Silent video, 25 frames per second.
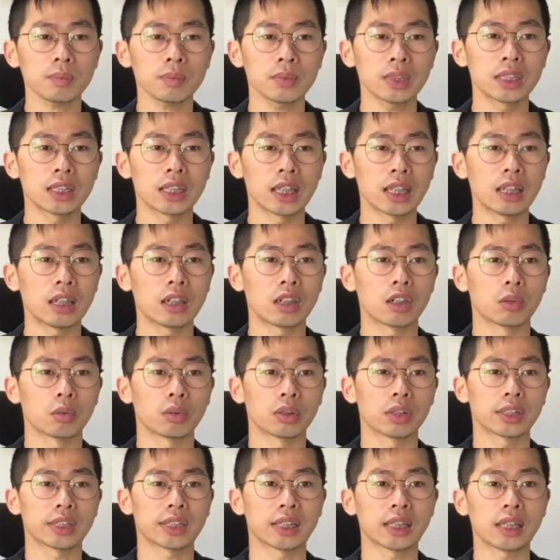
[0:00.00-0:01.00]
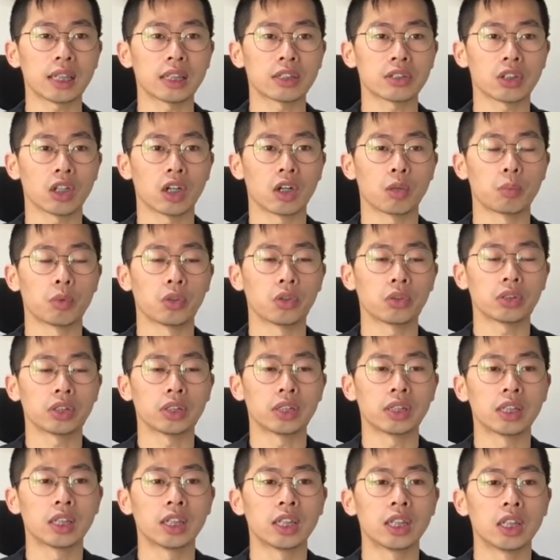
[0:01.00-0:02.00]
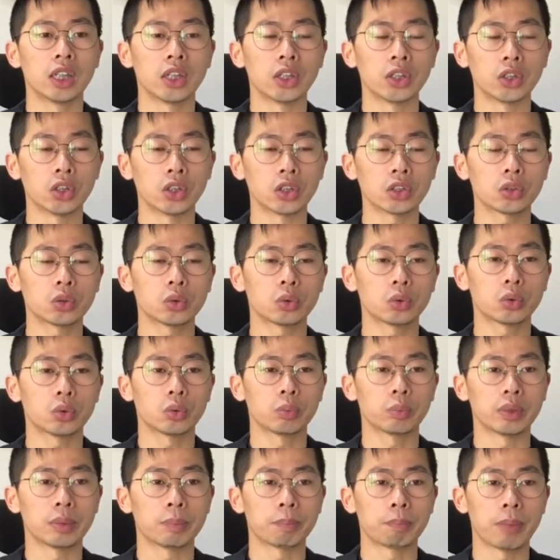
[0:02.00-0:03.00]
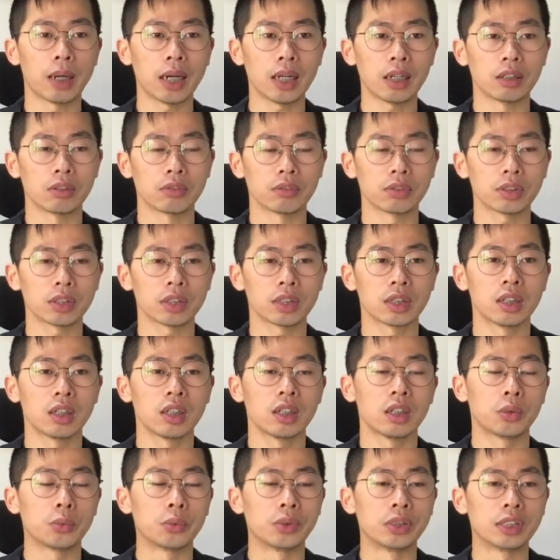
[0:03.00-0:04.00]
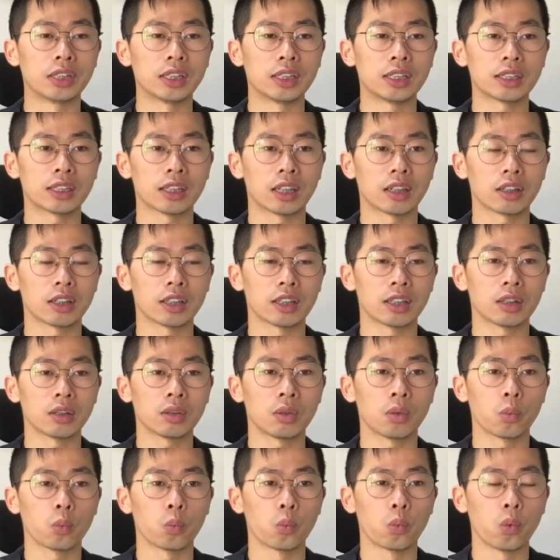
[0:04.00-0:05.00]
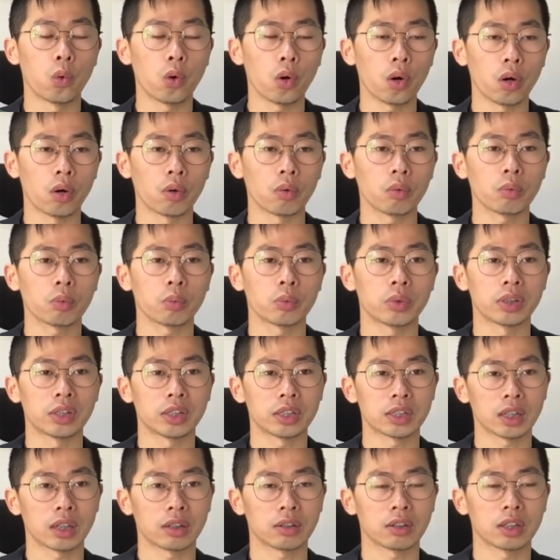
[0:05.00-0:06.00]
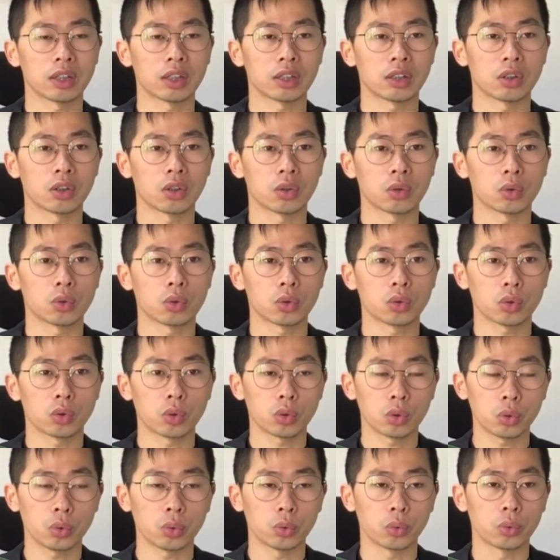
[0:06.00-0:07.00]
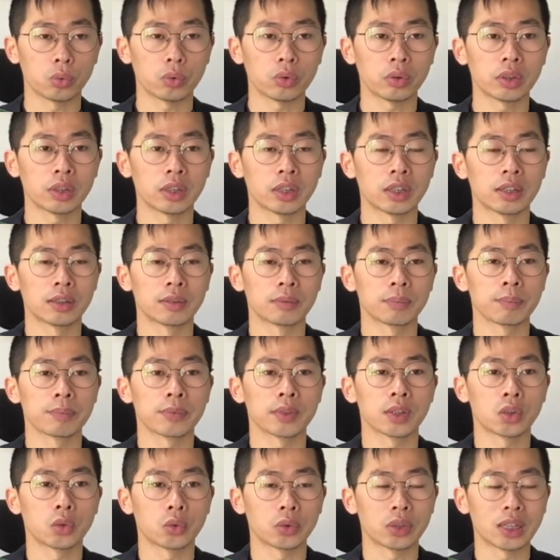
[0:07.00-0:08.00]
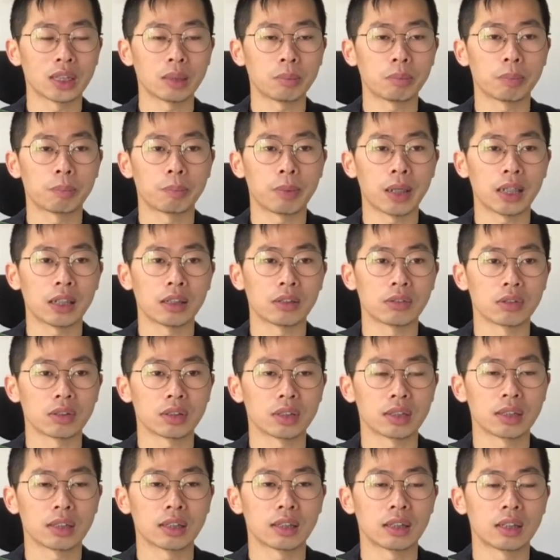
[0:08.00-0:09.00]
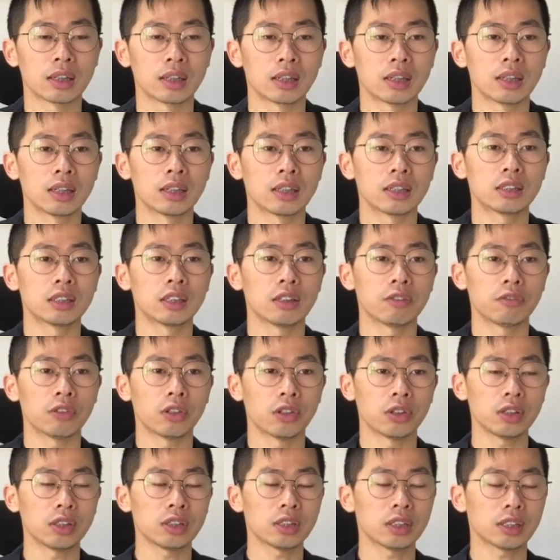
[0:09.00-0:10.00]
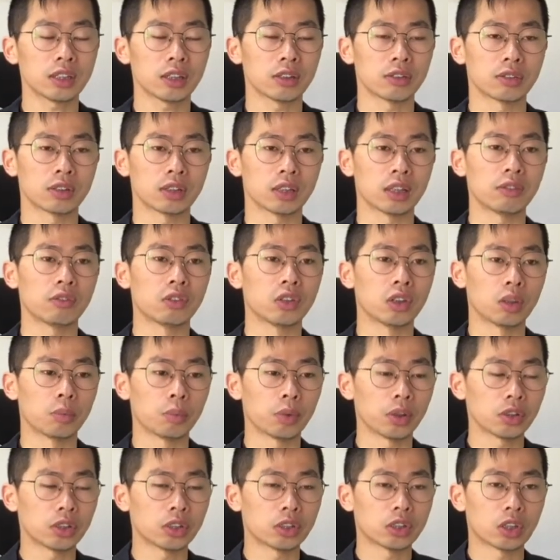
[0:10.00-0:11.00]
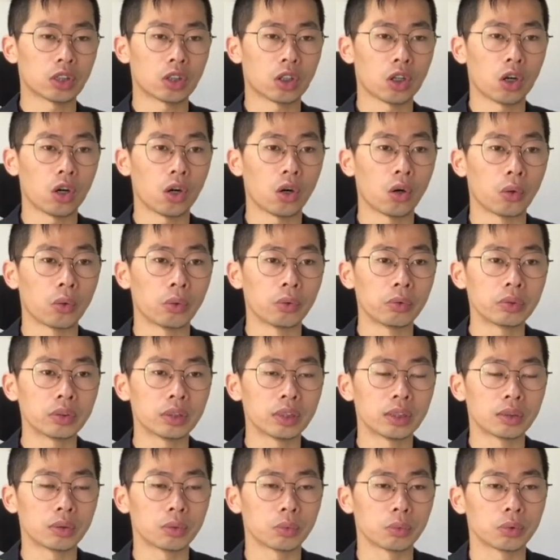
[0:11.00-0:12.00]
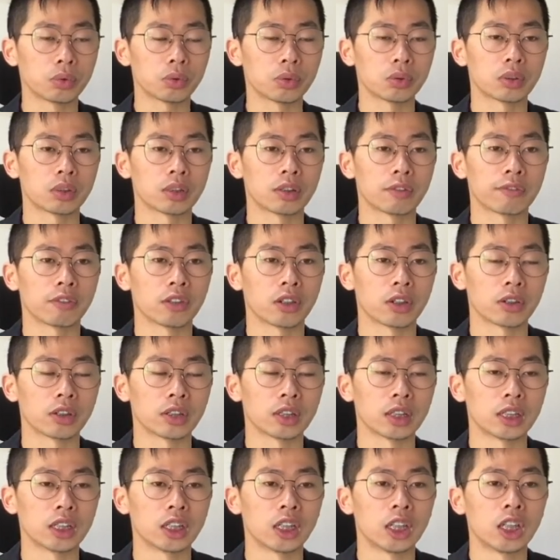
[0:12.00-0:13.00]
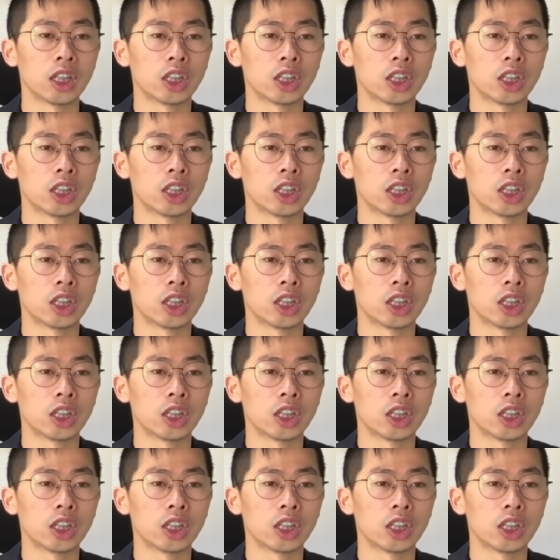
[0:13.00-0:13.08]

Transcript: Same as our body. In order to be balanced, we need something warm, we need something cool to keep balance. So for instance, if your body is cold, which is from the